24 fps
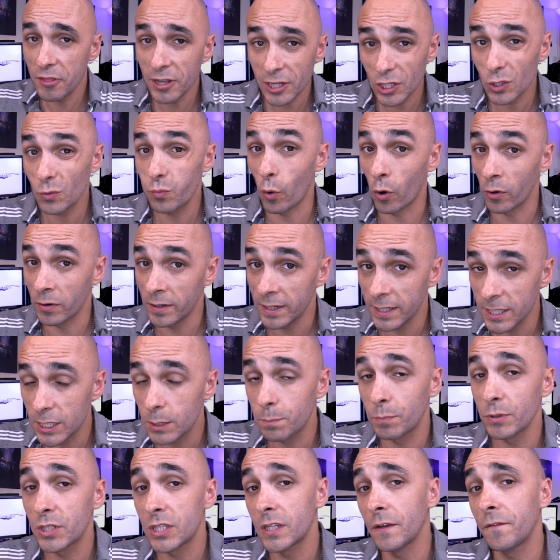this one is
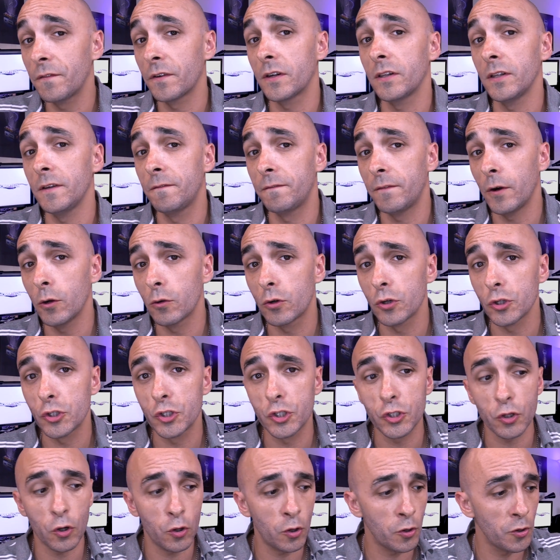specifically
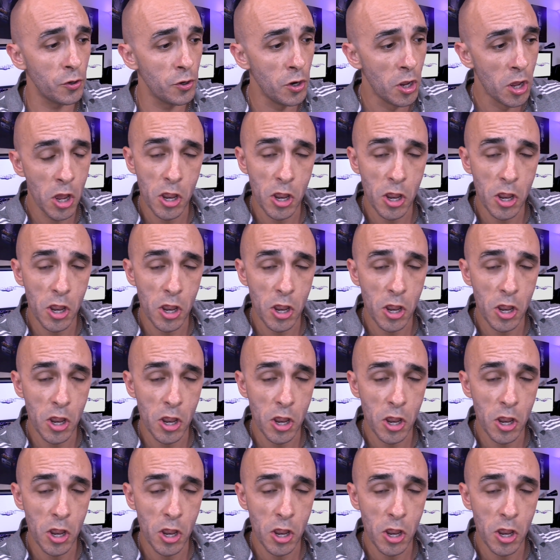focused on